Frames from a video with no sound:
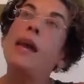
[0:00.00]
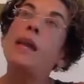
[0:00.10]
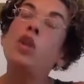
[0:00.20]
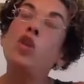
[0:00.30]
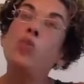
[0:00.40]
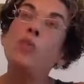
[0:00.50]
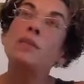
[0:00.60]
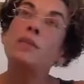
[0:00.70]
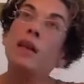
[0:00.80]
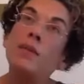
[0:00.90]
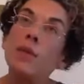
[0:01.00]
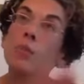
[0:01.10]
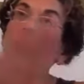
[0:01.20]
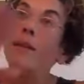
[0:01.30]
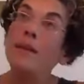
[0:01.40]
And humans kind of
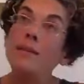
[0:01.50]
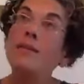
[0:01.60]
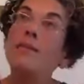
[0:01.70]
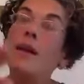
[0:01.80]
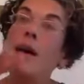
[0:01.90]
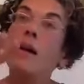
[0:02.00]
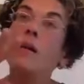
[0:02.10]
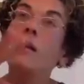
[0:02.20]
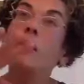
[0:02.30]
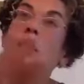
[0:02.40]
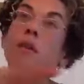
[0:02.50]
implanted that